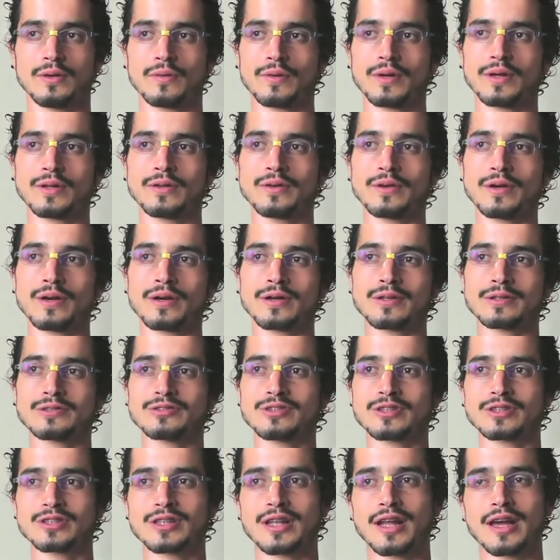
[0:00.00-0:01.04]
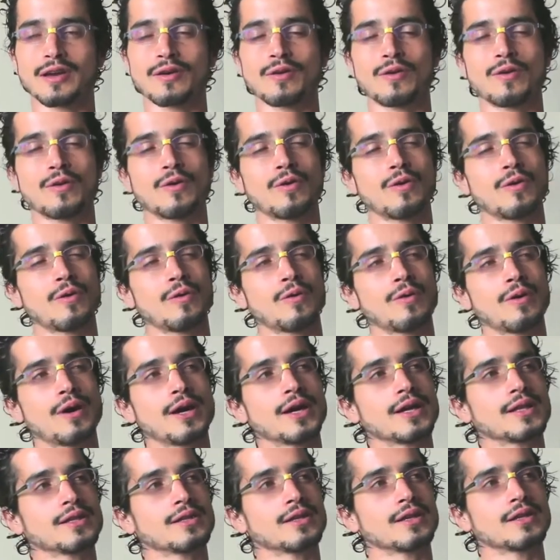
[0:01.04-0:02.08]
When you're just like, oh,
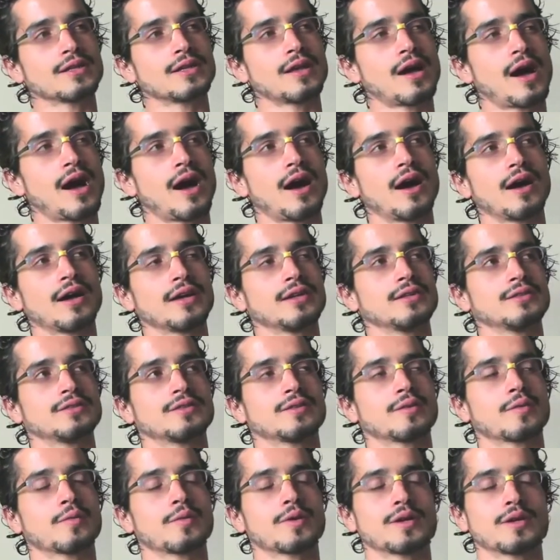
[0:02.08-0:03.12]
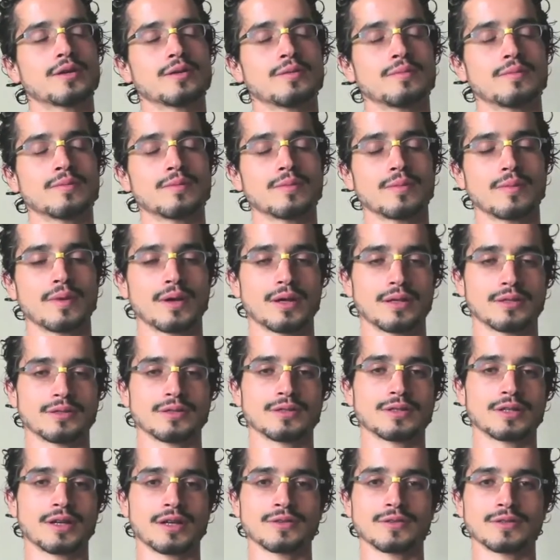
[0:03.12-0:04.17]
I need ice cream and
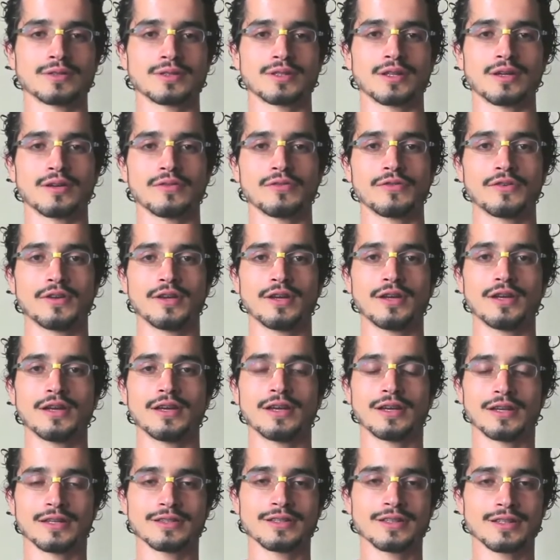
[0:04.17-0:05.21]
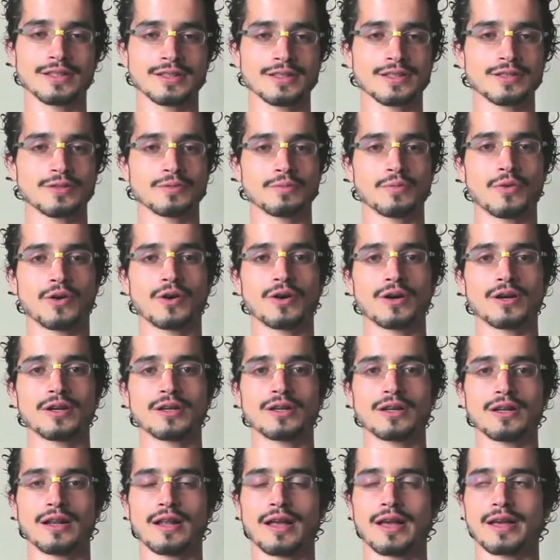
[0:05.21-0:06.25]
this kind of stuff, this is
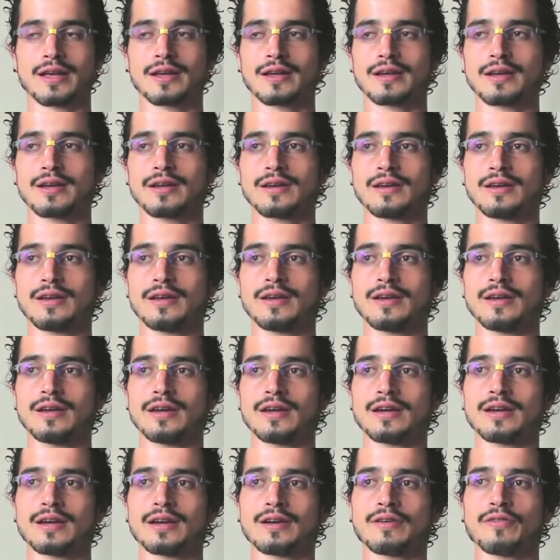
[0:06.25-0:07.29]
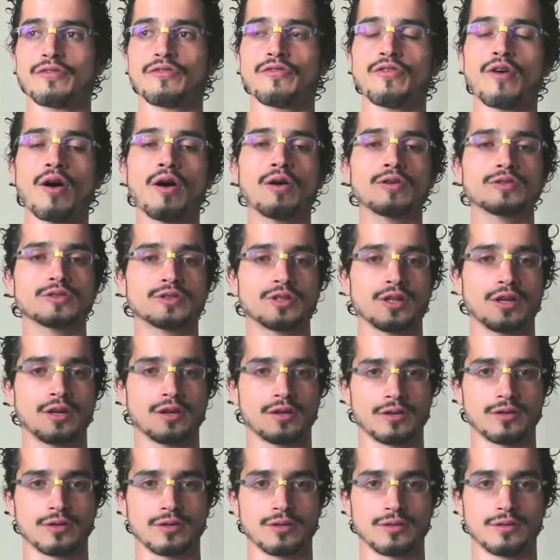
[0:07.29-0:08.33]
more like false
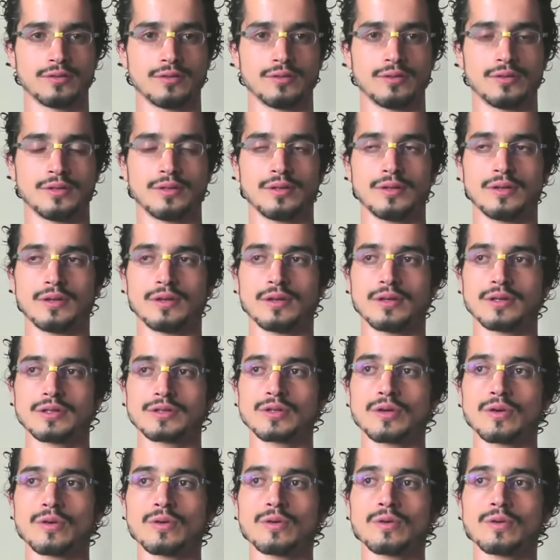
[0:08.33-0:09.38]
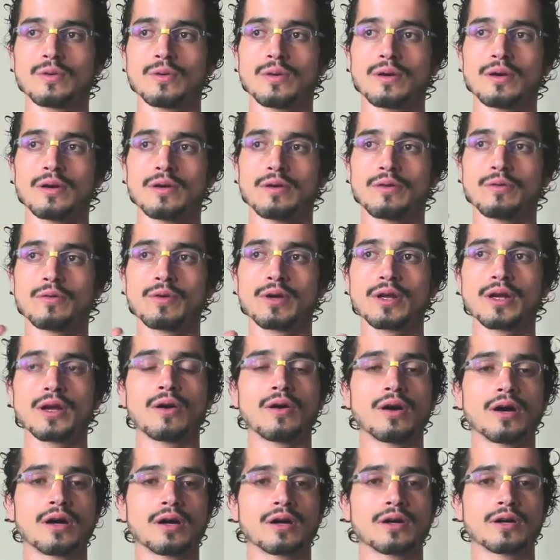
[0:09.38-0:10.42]
hunger. So
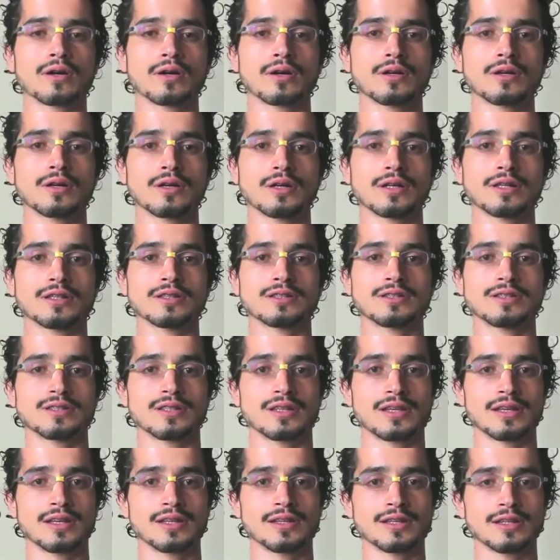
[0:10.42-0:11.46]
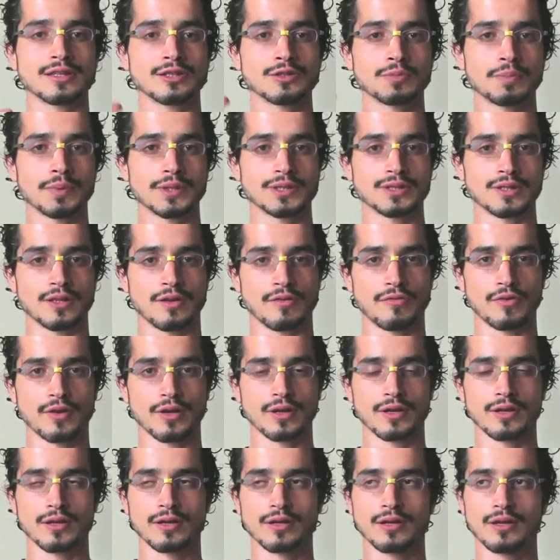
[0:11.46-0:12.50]
real hunger, it's
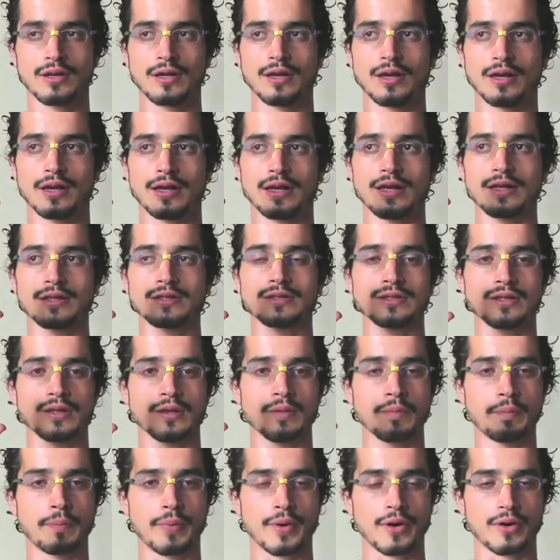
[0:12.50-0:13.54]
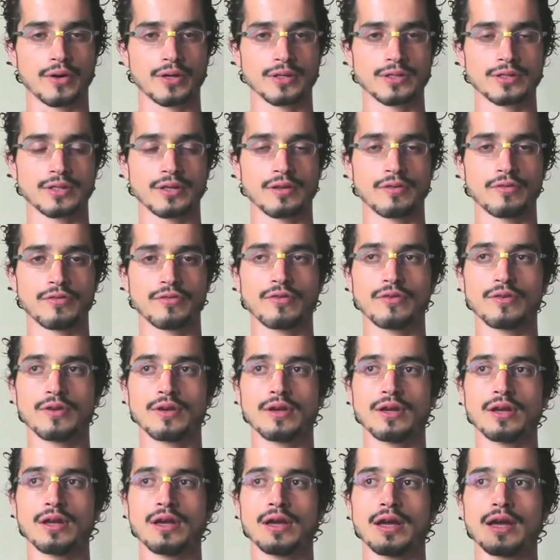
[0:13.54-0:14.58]
inspecific, it's imperative,
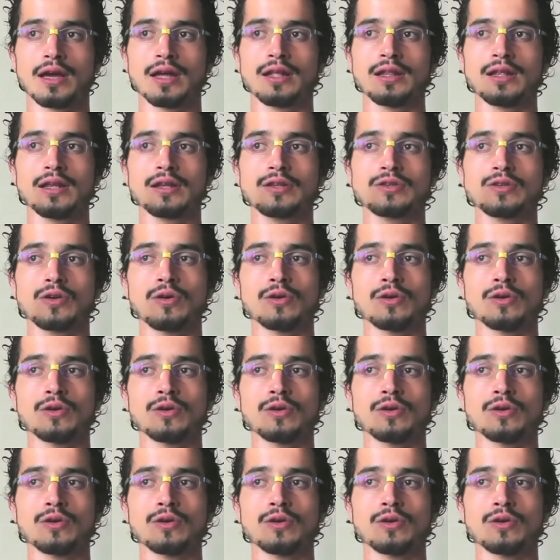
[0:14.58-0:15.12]
and it